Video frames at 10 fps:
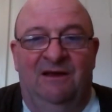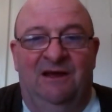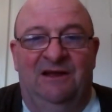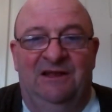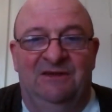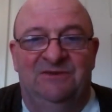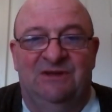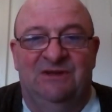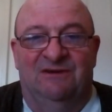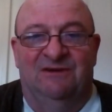use
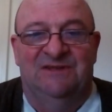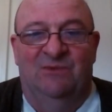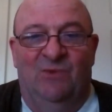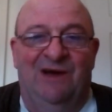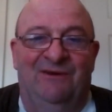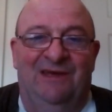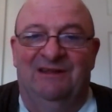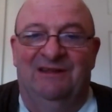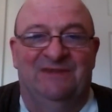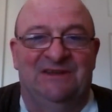to you?" And I said, "Well, yeah,
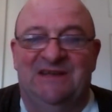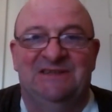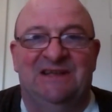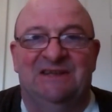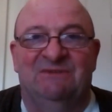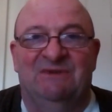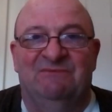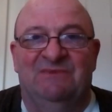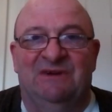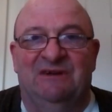that's fantastic." So
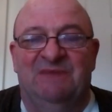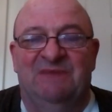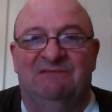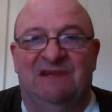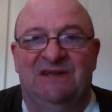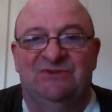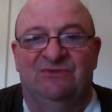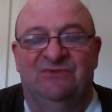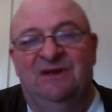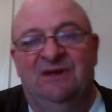I made a range
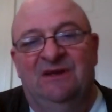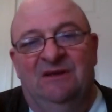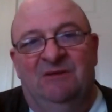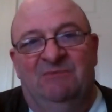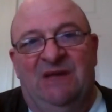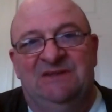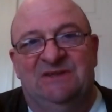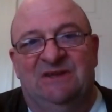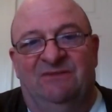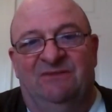of pens
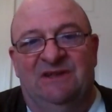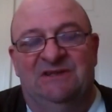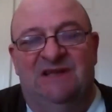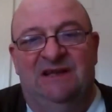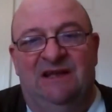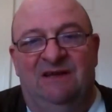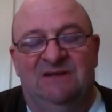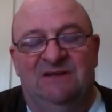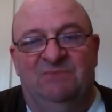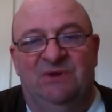and cufflinks again out of
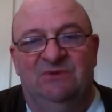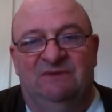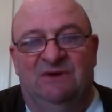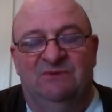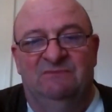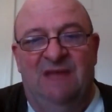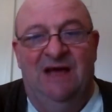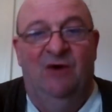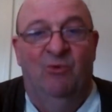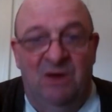this beautiful old
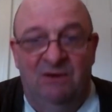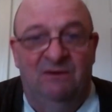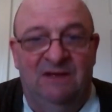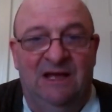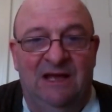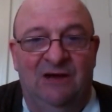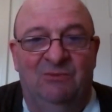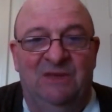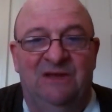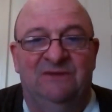elm.
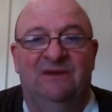Yeah.